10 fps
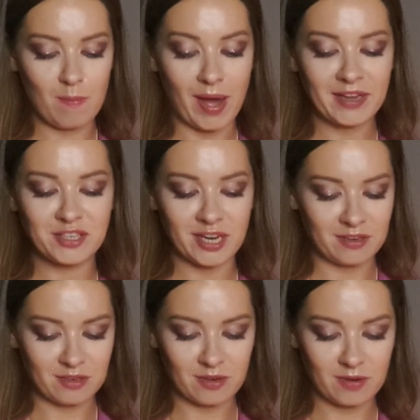
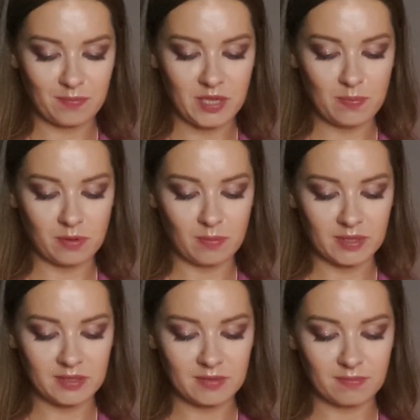bi-gender people,
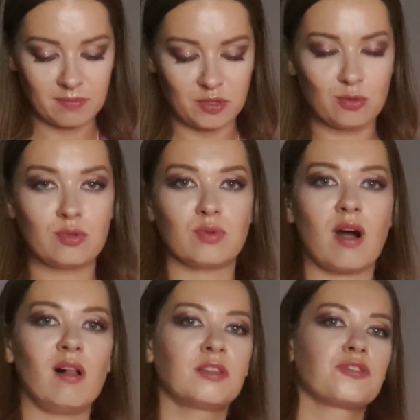but due to
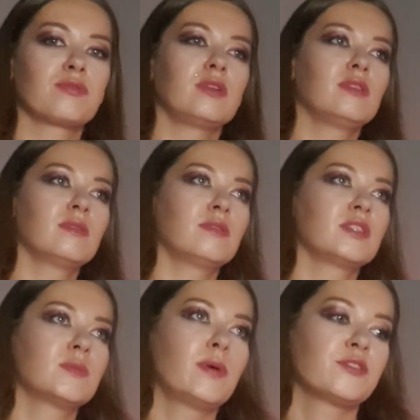cultural,
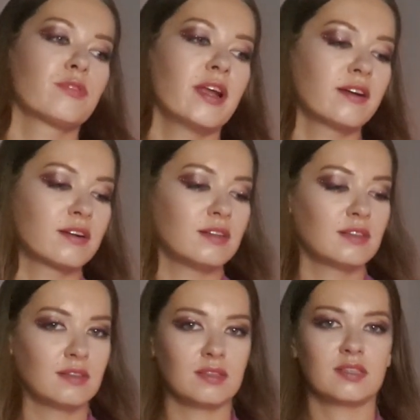this patriarchal,